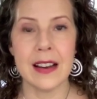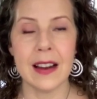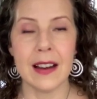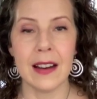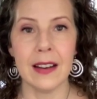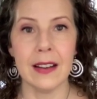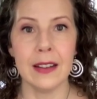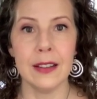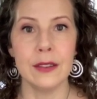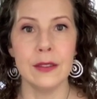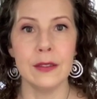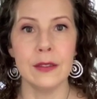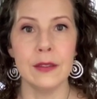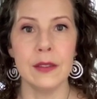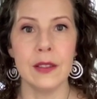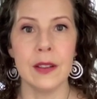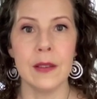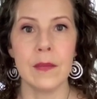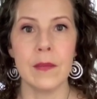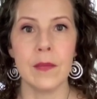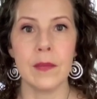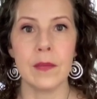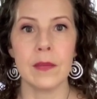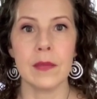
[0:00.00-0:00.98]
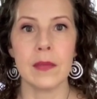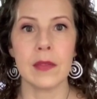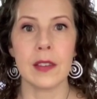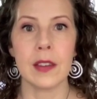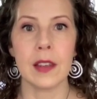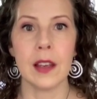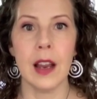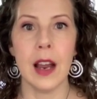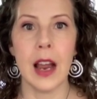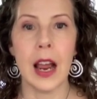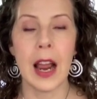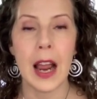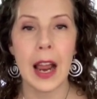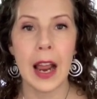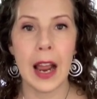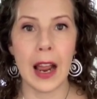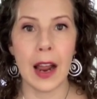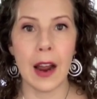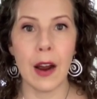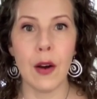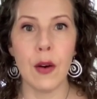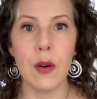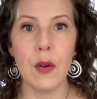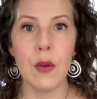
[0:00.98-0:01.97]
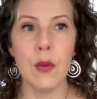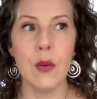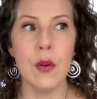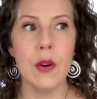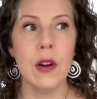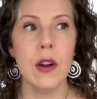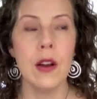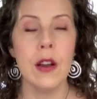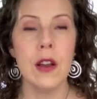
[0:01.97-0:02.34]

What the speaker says: of how